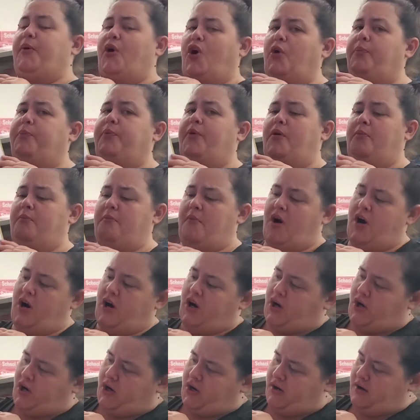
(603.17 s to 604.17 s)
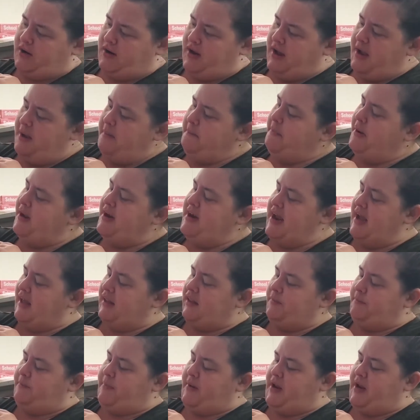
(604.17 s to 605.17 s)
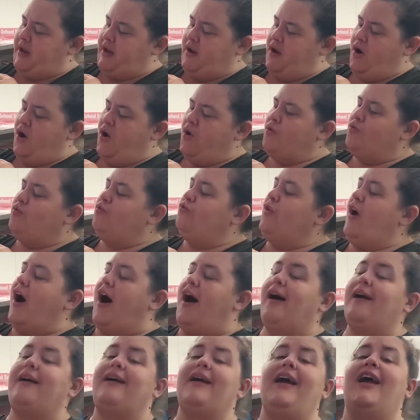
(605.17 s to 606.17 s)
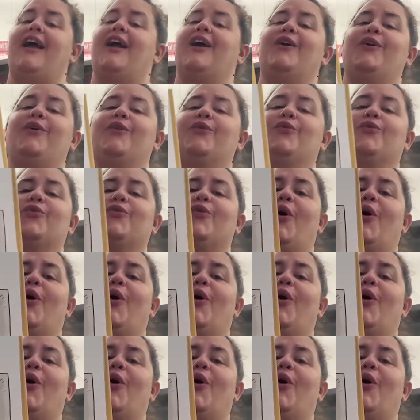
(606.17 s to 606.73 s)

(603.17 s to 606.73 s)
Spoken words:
purple marker. Penelope, rock and